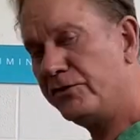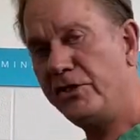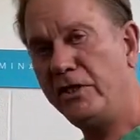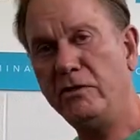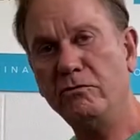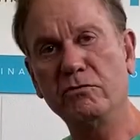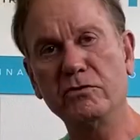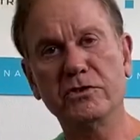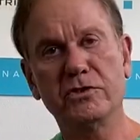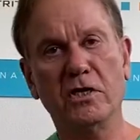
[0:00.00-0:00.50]

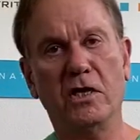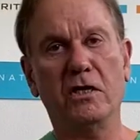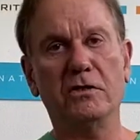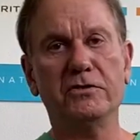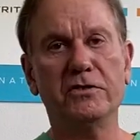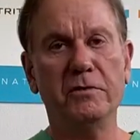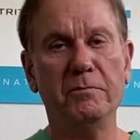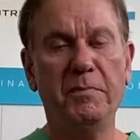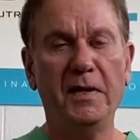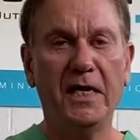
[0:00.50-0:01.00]
seen
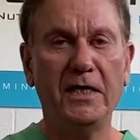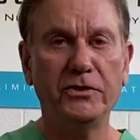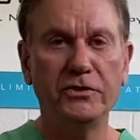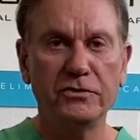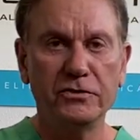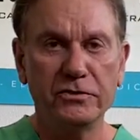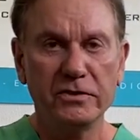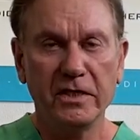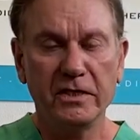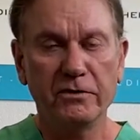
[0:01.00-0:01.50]
results in
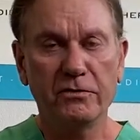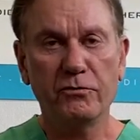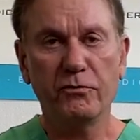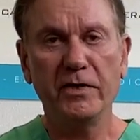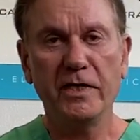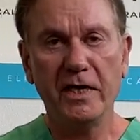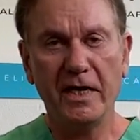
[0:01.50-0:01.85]
patients in 3